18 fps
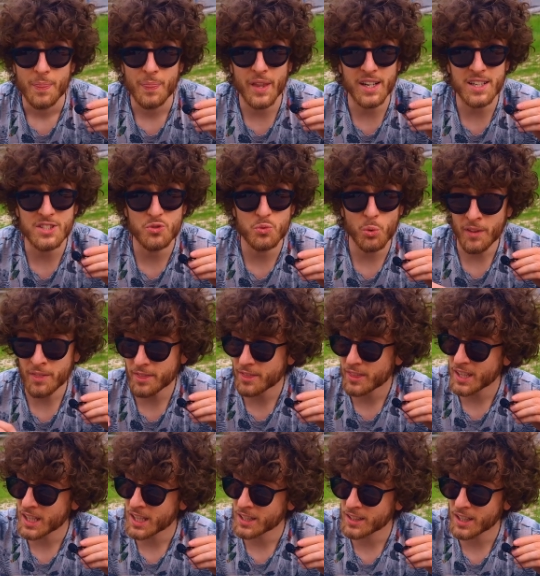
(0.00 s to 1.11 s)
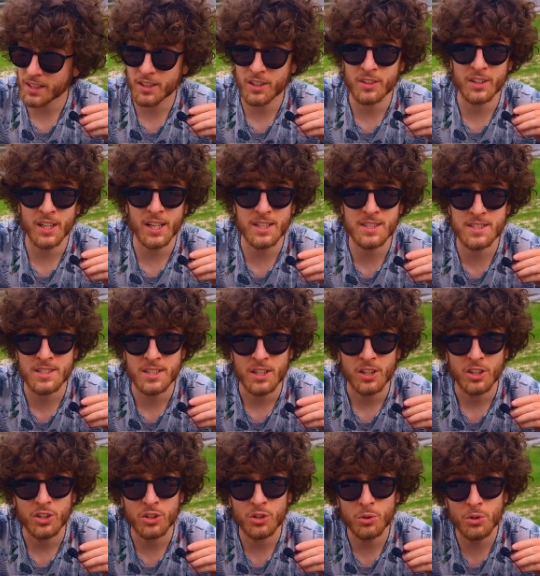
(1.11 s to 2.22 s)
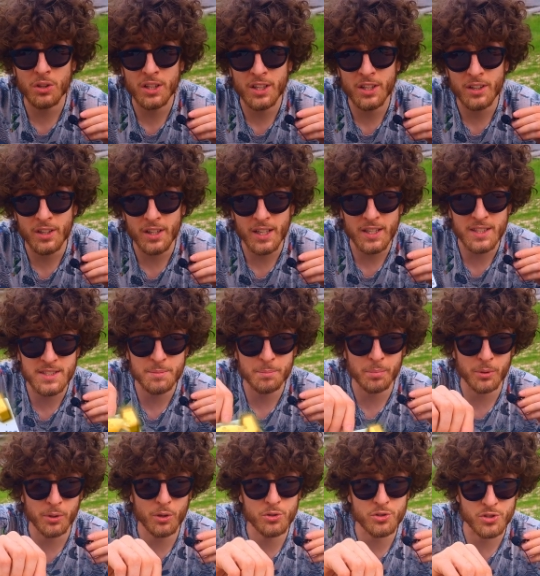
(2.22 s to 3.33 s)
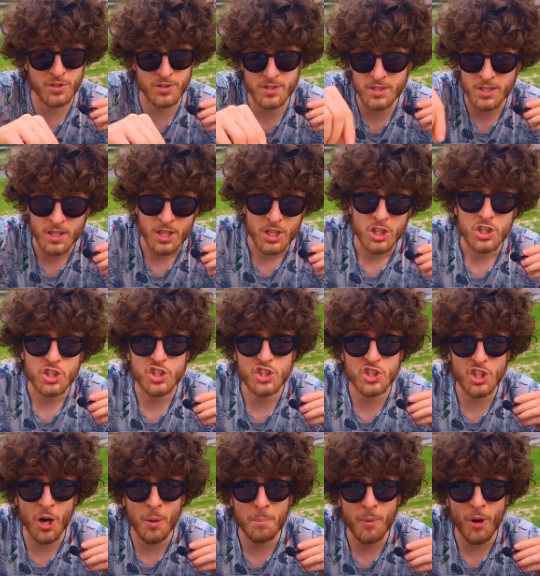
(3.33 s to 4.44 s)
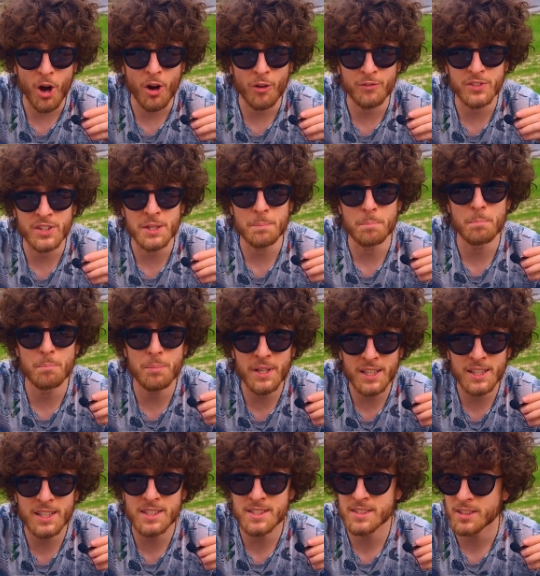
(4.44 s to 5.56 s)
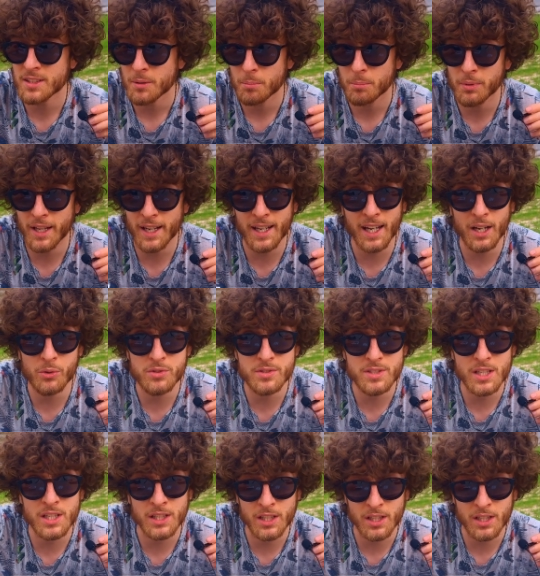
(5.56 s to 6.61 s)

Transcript: There is one thing that connects nuclear explosions, some of the biggest blackouts in